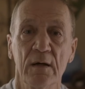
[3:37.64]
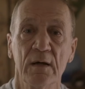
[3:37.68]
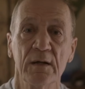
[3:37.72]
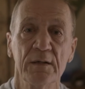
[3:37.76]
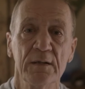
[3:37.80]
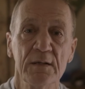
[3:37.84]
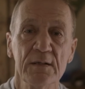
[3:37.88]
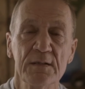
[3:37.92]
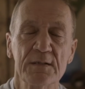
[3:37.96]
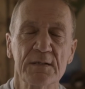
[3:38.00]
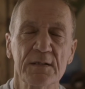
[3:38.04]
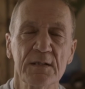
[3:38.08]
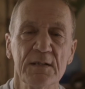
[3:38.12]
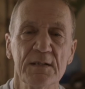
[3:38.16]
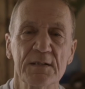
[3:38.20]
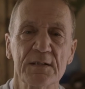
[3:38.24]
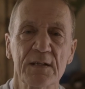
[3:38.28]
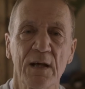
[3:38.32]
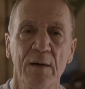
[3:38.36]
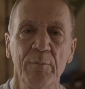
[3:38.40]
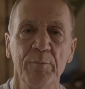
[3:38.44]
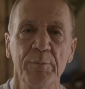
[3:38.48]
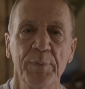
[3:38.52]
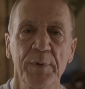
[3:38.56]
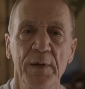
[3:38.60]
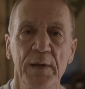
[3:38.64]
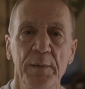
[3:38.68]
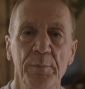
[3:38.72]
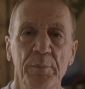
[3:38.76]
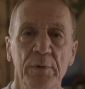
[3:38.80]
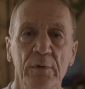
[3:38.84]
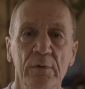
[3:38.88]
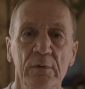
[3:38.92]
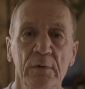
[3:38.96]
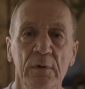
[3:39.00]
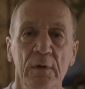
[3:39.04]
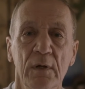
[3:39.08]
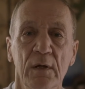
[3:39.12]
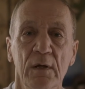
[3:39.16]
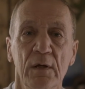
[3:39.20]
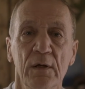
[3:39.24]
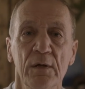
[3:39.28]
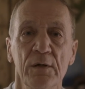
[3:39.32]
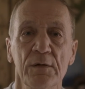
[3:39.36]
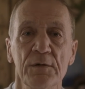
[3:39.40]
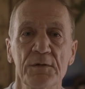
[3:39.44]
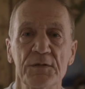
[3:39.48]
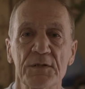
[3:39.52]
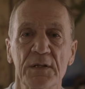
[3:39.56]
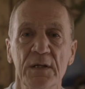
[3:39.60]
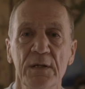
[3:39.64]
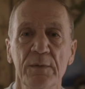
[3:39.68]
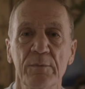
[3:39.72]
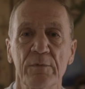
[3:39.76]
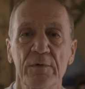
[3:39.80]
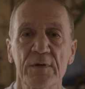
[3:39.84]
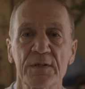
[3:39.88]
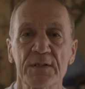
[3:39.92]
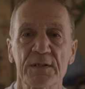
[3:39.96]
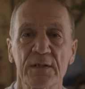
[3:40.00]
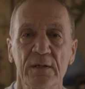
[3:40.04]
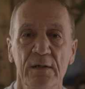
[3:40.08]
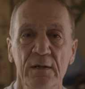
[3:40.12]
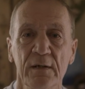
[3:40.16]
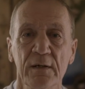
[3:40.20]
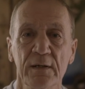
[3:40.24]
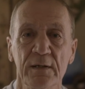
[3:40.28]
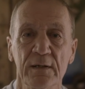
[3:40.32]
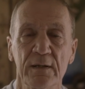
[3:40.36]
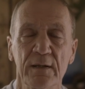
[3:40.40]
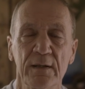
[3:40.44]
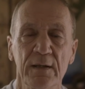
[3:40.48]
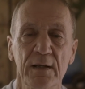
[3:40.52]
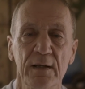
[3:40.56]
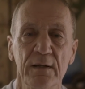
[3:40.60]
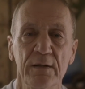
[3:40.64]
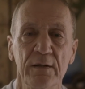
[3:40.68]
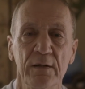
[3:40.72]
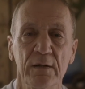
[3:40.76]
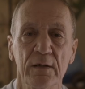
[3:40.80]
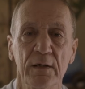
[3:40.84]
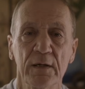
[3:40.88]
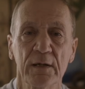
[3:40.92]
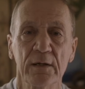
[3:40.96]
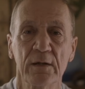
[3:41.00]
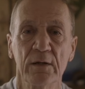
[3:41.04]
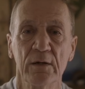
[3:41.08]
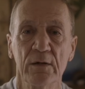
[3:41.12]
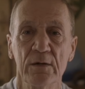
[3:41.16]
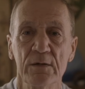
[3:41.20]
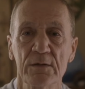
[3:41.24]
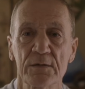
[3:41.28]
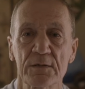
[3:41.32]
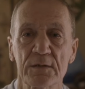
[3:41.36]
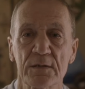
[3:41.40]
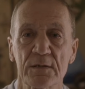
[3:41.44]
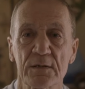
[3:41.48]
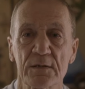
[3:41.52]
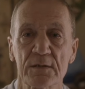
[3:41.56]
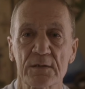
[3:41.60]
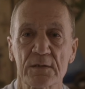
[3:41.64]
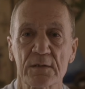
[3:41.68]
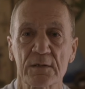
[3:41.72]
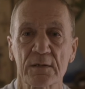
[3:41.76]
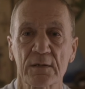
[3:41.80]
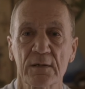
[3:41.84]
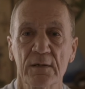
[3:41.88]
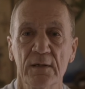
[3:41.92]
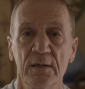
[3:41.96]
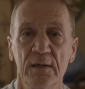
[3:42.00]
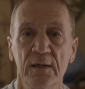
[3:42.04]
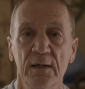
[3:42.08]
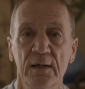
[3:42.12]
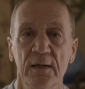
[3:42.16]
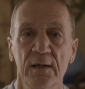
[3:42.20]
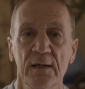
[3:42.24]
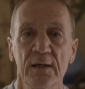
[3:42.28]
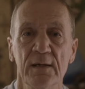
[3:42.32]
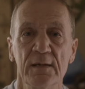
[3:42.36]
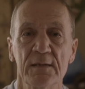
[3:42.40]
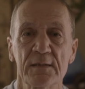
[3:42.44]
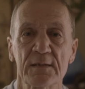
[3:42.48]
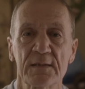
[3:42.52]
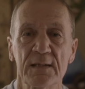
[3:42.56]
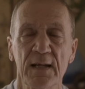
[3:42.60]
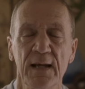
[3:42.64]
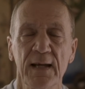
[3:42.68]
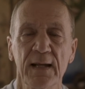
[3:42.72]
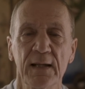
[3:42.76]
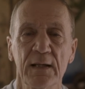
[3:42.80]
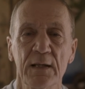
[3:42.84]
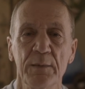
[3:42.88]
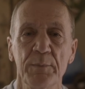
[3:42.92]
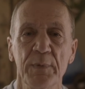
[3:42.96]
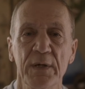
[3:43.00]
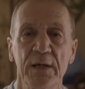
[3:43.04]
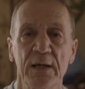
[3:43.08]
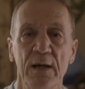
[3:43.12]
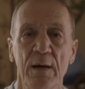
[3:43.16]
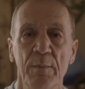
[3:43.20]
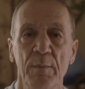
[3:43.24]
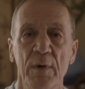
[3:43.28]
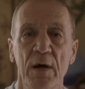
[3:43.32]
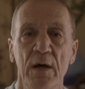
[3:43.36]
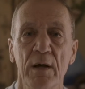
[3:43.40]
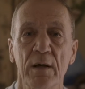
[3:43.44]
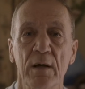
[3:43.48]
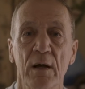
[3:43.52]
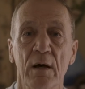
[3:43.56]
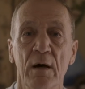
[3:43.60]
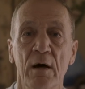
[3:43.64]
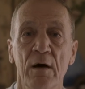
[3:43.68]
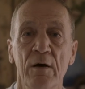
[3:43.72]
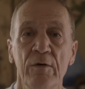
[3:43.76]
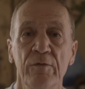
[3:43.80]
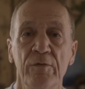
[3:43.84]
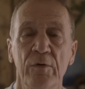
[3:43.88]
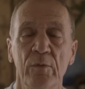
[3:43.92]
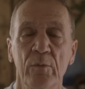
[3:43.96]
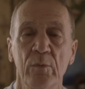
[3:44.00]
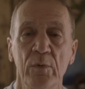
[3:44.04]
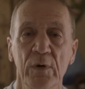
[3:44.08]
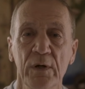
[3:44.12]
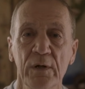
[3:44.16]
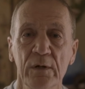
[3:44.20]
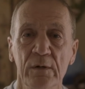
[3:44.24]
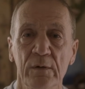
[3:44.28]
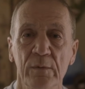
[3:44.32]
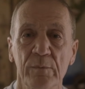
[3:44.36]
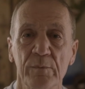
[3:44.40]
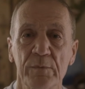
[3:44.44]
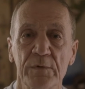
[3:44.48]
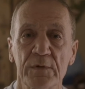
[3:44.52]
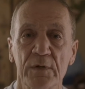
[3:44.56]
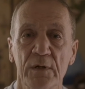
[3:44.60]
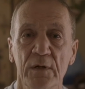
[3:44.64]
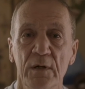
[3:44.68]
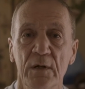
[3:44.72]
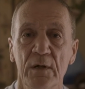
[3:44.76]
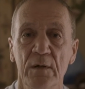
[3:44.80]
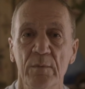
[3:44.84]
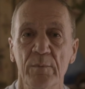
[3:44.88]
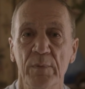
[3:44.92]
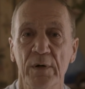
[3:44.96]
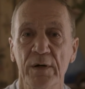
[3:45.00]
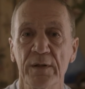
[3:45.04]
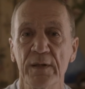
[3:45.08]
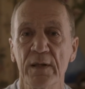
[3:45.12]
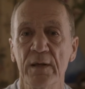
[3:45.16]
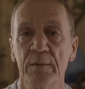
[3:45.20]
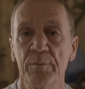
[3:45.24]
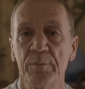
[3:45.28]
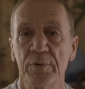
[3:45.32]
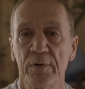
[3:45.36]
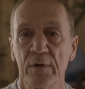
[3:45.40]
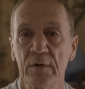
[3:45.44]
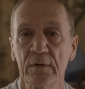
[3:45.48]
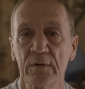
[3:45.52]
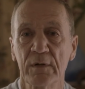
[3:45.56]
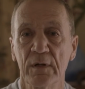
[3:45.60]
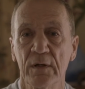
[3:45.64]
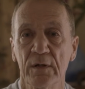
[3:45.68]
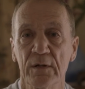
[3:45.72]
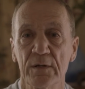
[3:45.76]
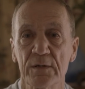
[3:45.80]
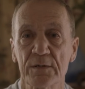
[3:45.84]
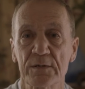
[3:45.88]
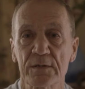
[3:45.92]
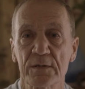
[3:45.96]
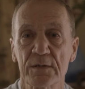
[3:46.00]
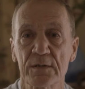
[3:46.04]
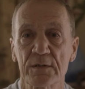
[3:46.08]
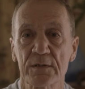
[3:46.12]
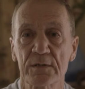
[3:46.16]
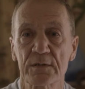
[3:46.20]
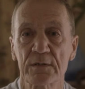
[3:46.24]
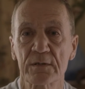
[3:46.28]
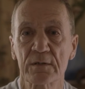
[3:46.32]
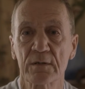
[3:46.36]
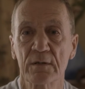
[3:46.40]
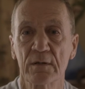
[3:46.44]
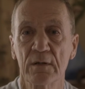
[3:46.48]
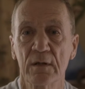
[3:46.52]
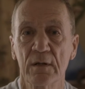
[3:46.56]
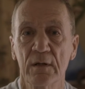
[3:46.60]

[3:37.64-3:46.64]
I did see some people who seemed resigned to their diagnosis and sadly become overwhelmed by their prognosis.